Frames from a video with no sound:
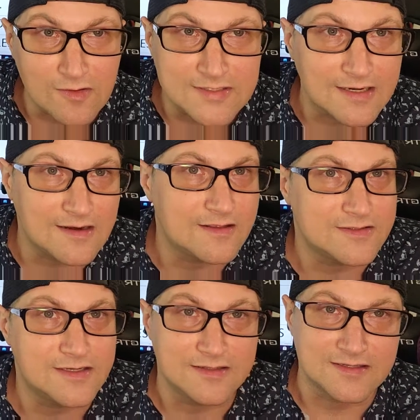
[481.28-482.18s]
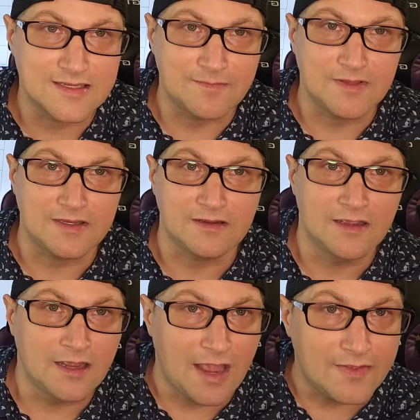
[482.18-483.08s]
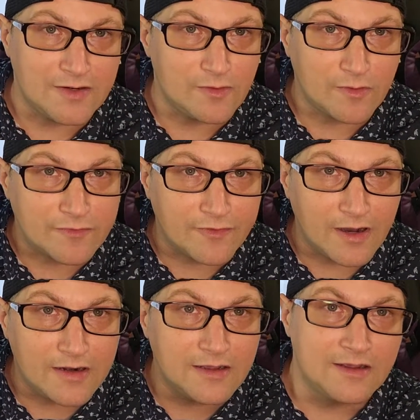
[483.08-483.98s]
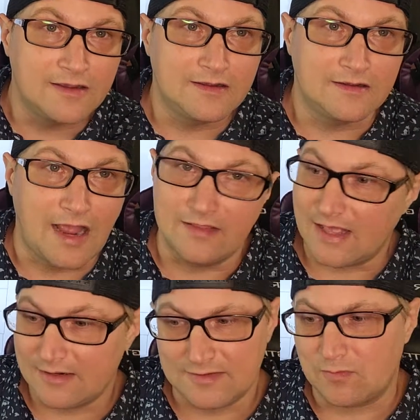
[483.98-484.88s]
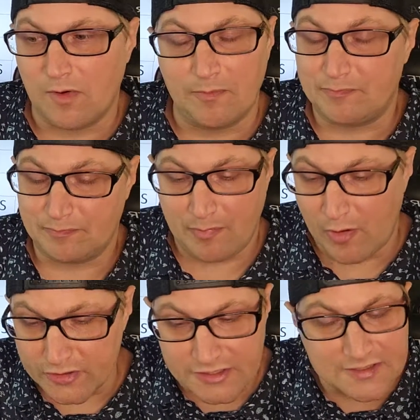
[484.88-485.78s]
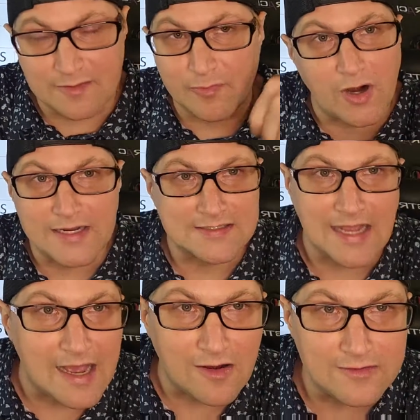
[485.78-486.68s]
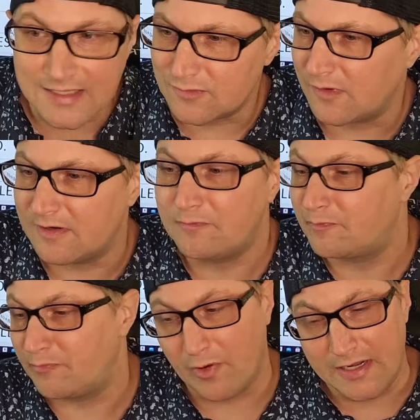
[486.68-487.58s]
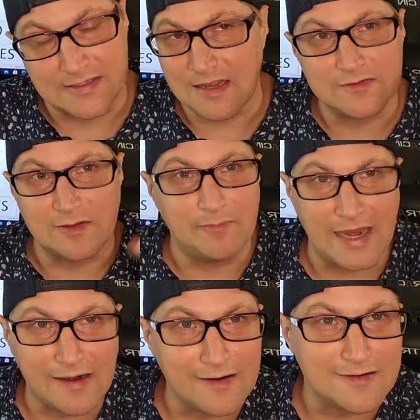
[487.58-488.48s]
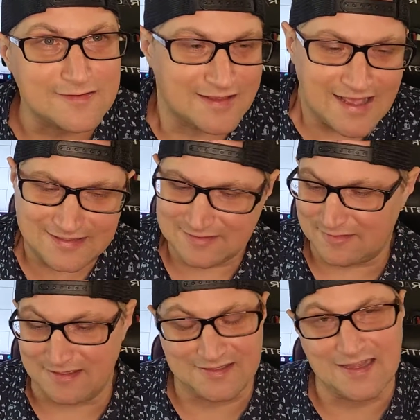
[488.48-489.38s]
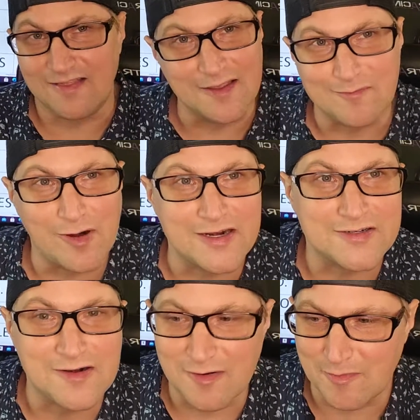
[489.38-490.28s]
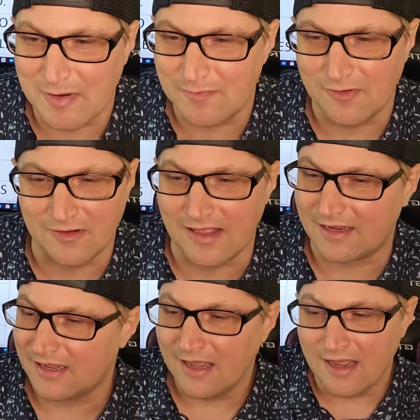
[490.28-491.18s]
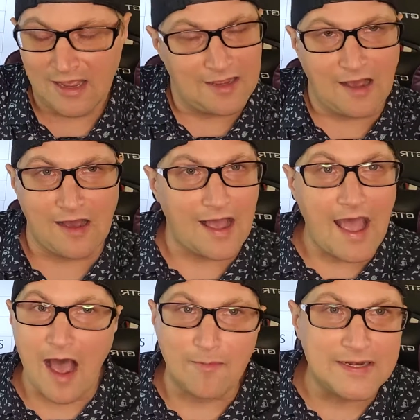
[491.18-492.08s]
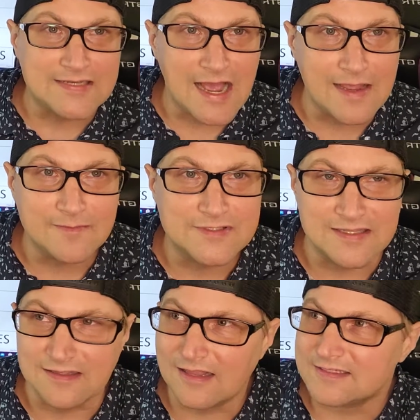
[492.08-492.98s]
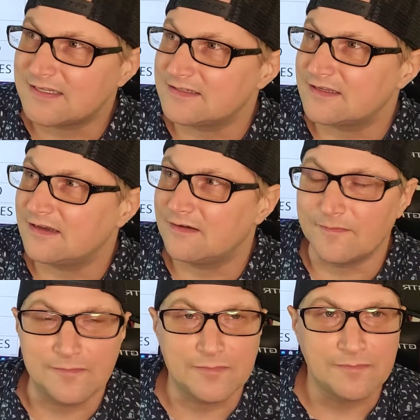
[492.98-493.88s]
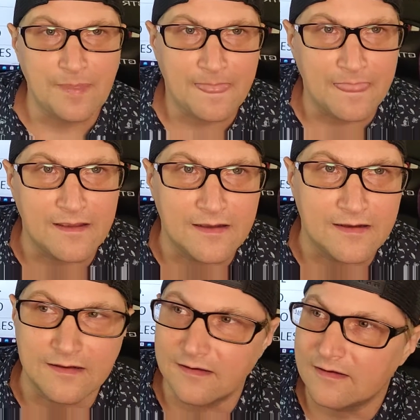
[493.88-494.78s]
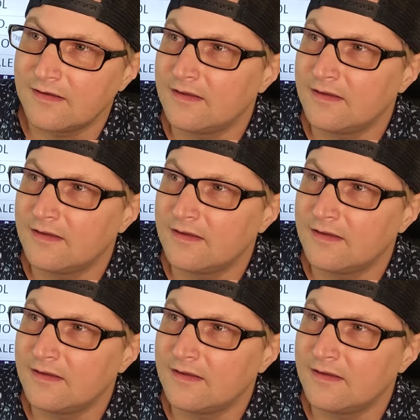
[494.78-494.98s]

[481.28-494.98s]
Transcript: all technology does the same thing, and they do it with FUD, and that's what pushes the price down. That's what brings out the bears. That's the selling pressure. People are like, how many times since the